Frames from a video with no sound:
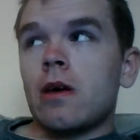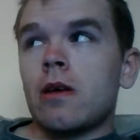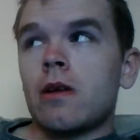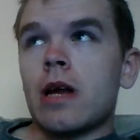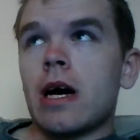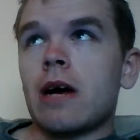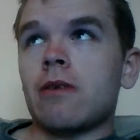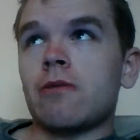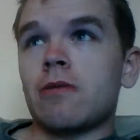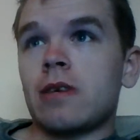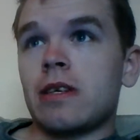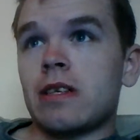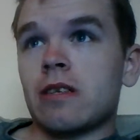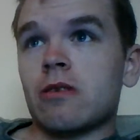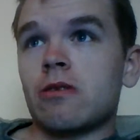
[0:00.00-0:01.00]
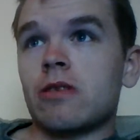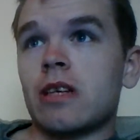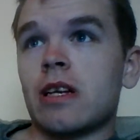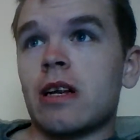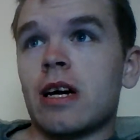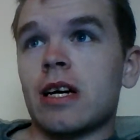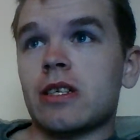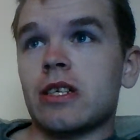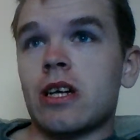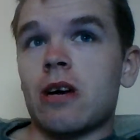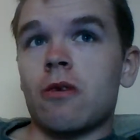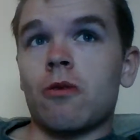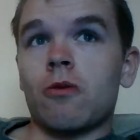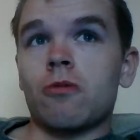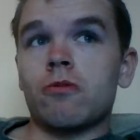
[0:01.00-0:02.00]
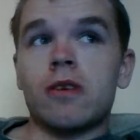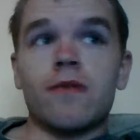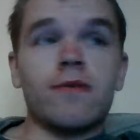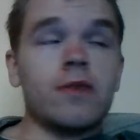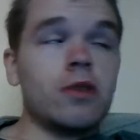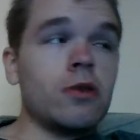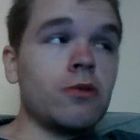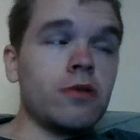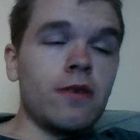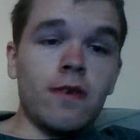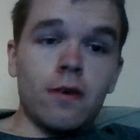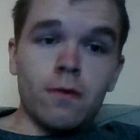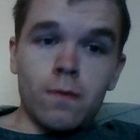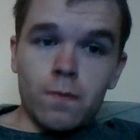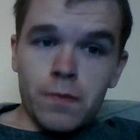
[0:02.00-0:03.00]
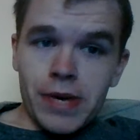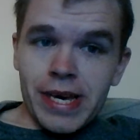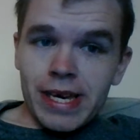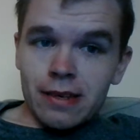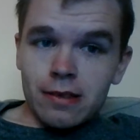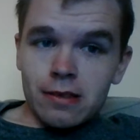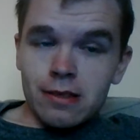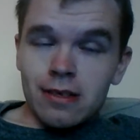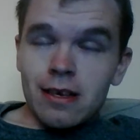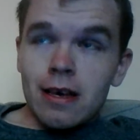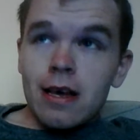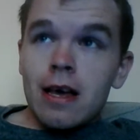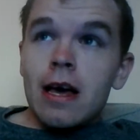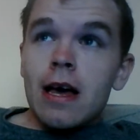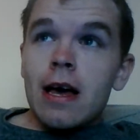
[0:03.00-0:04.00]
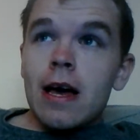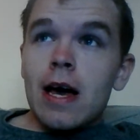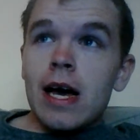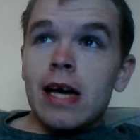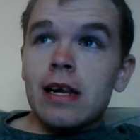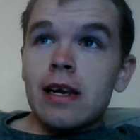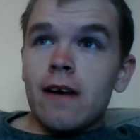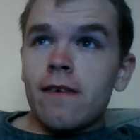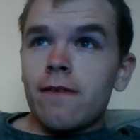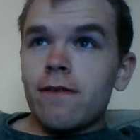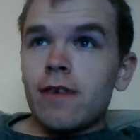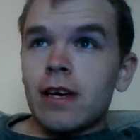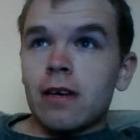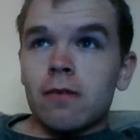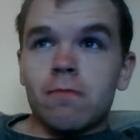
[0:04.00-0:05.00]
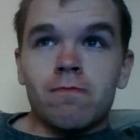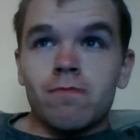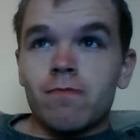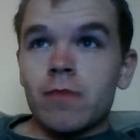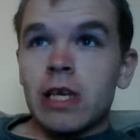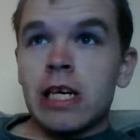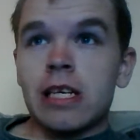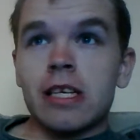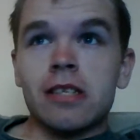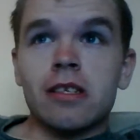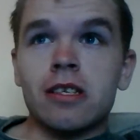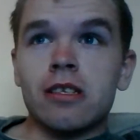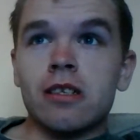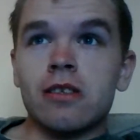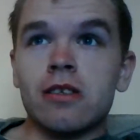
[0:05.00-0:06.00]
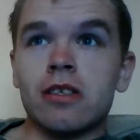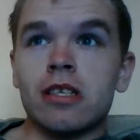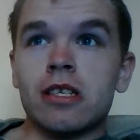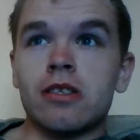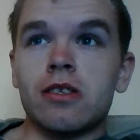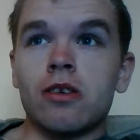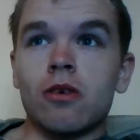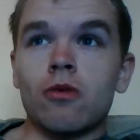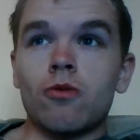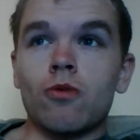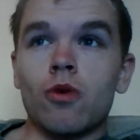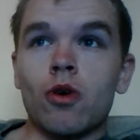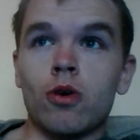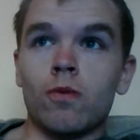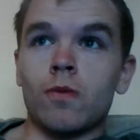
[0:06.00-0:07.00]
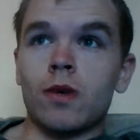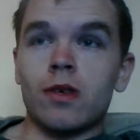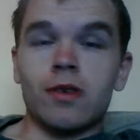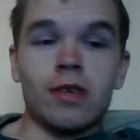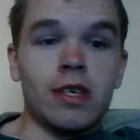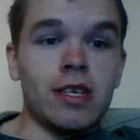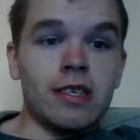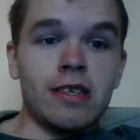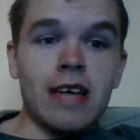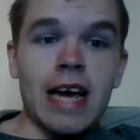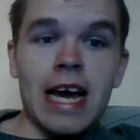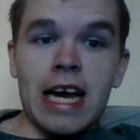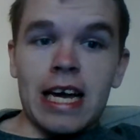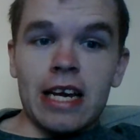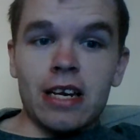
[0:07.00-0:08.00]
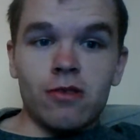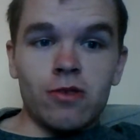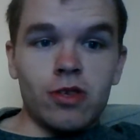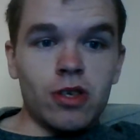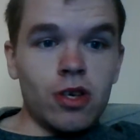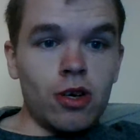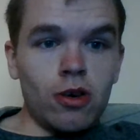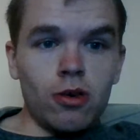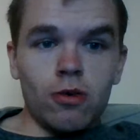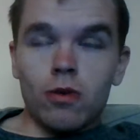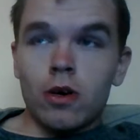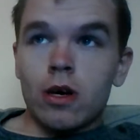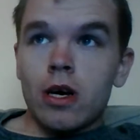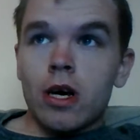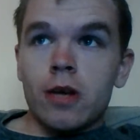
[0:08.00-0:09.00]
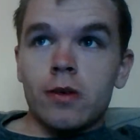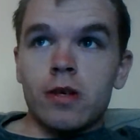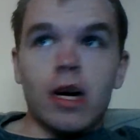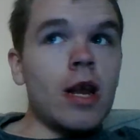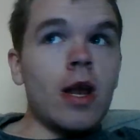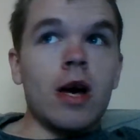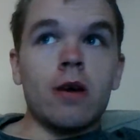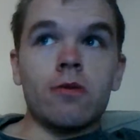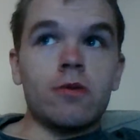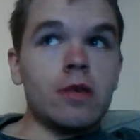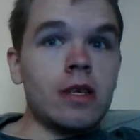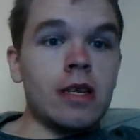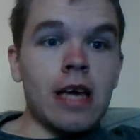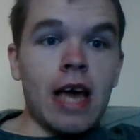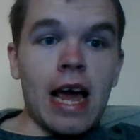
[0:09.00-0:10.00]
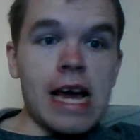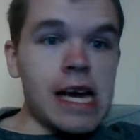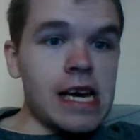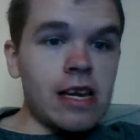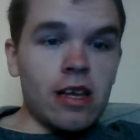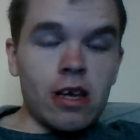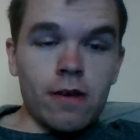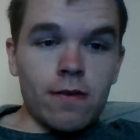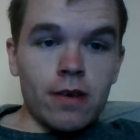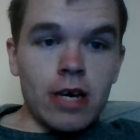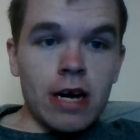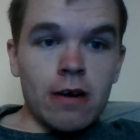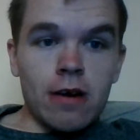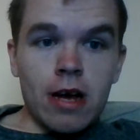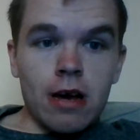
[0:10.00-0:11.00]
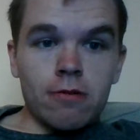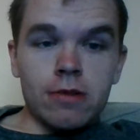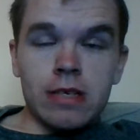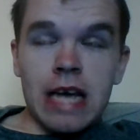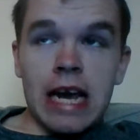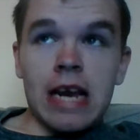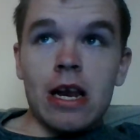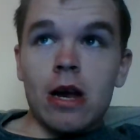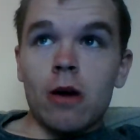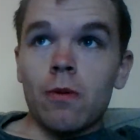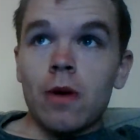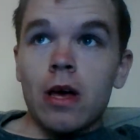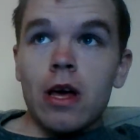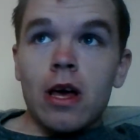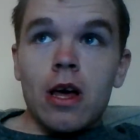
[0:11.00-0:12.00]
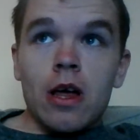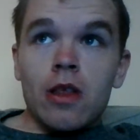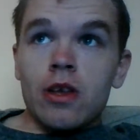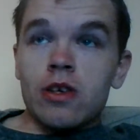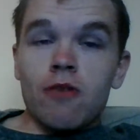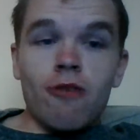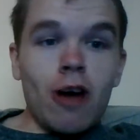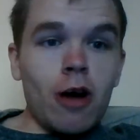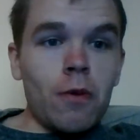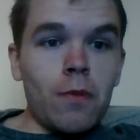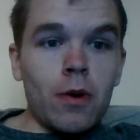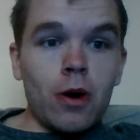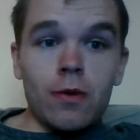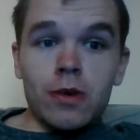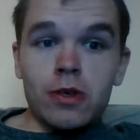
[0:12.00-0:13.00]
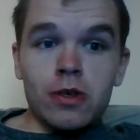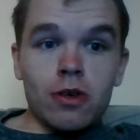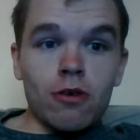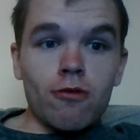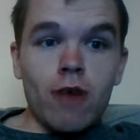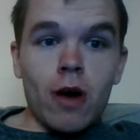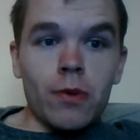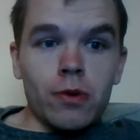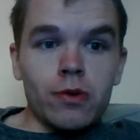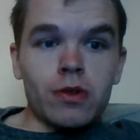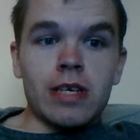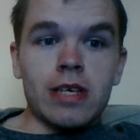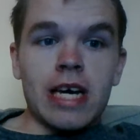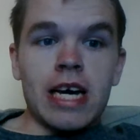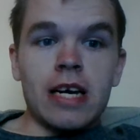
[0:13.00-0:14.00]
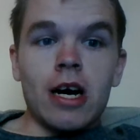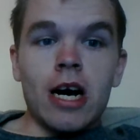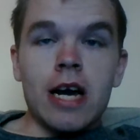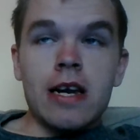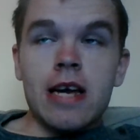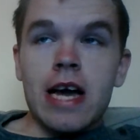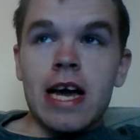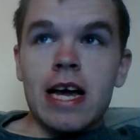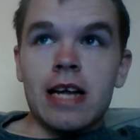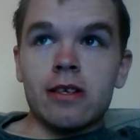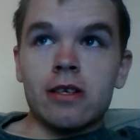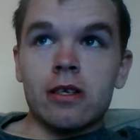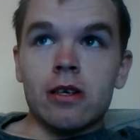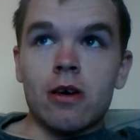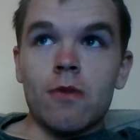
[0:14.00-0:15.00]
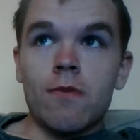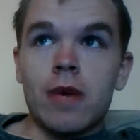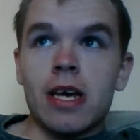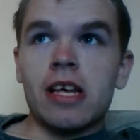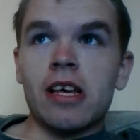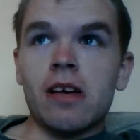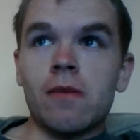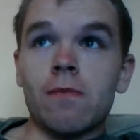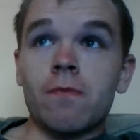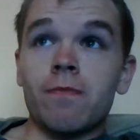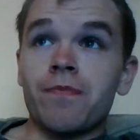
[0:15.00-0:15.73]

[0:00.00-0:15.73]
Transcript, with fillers: No, it's because he likes, you know, all different sorts of human beings. And another thing, he doesn't, doesn't just do humans, he does aliens too. Turlough's an alien, if you don't know, Turlough. There's a robot, there's two robots, K9 and Kamelion.